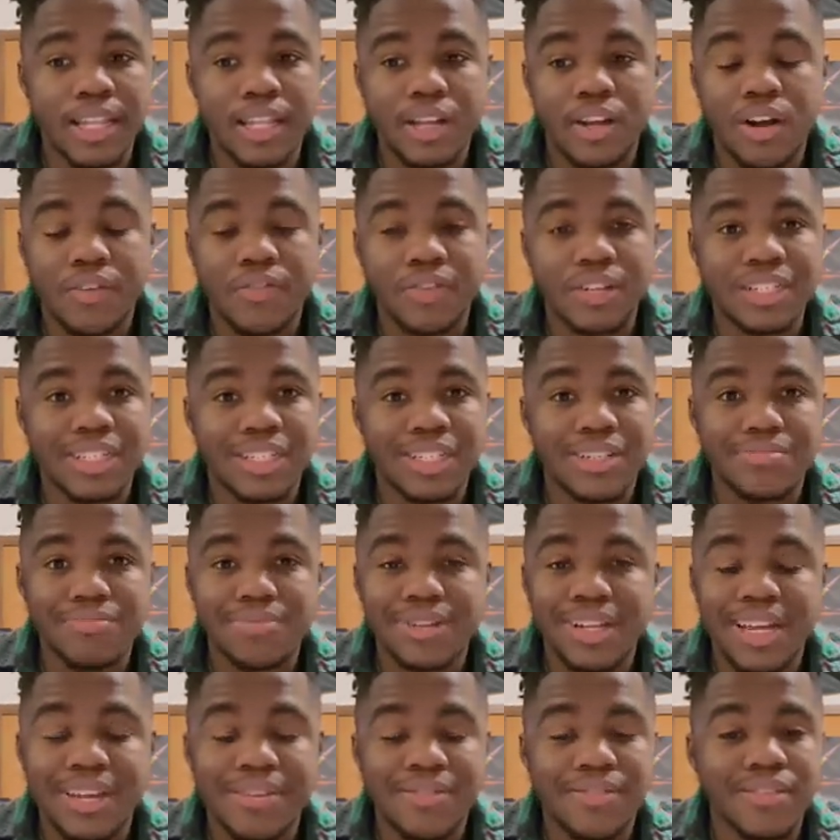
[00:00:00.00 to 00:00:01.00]
the offense didn't
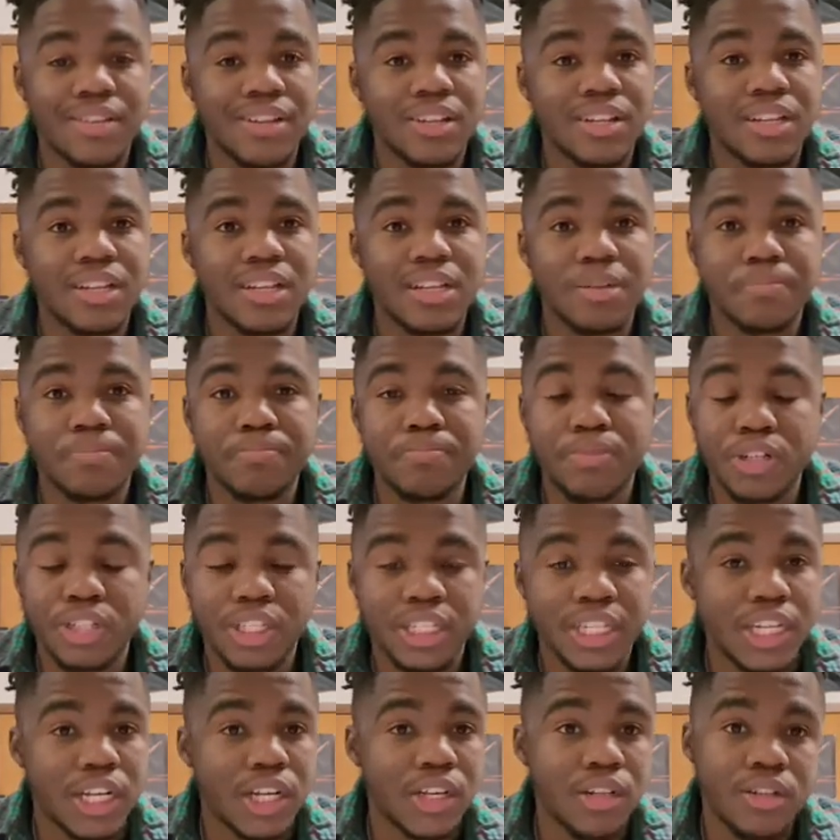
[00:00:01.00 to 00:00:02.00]
play
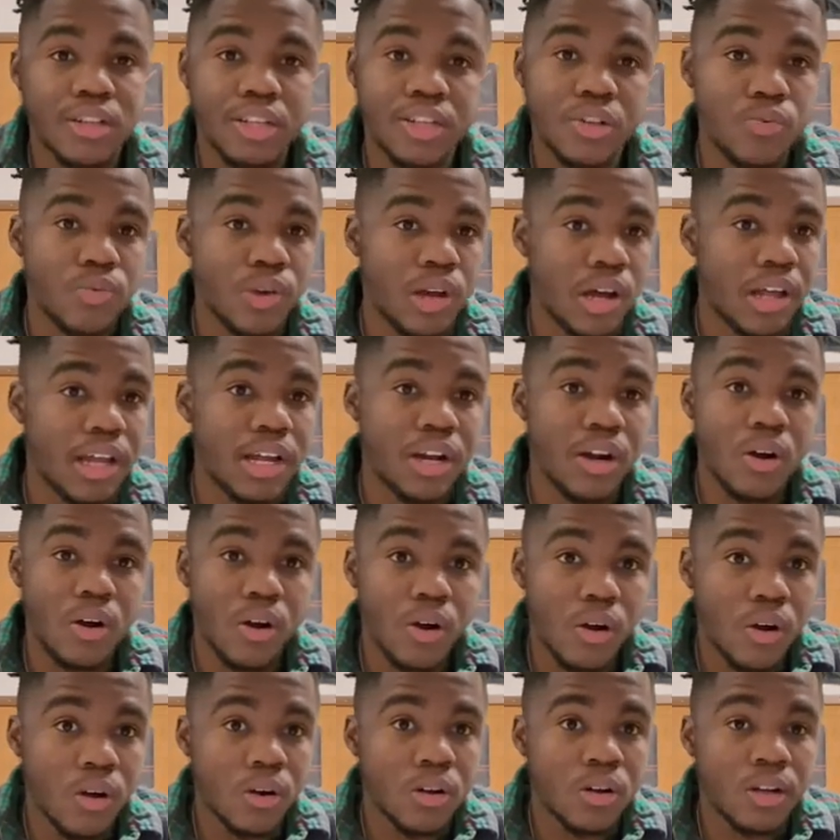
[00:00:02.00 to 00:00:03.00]
particularly well at
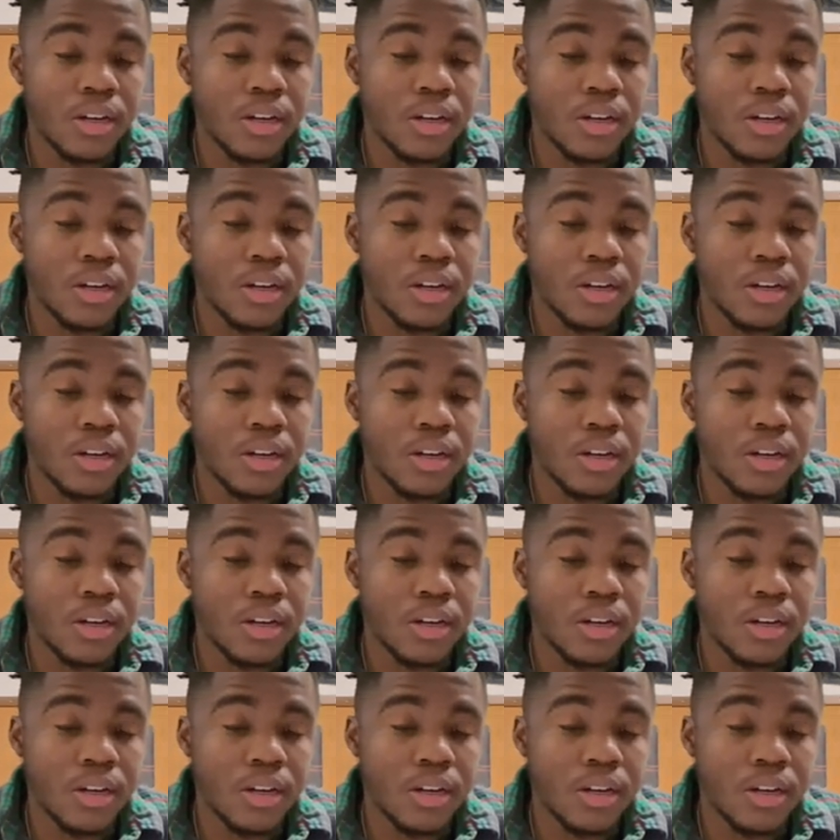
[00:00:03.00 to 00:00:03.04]
all.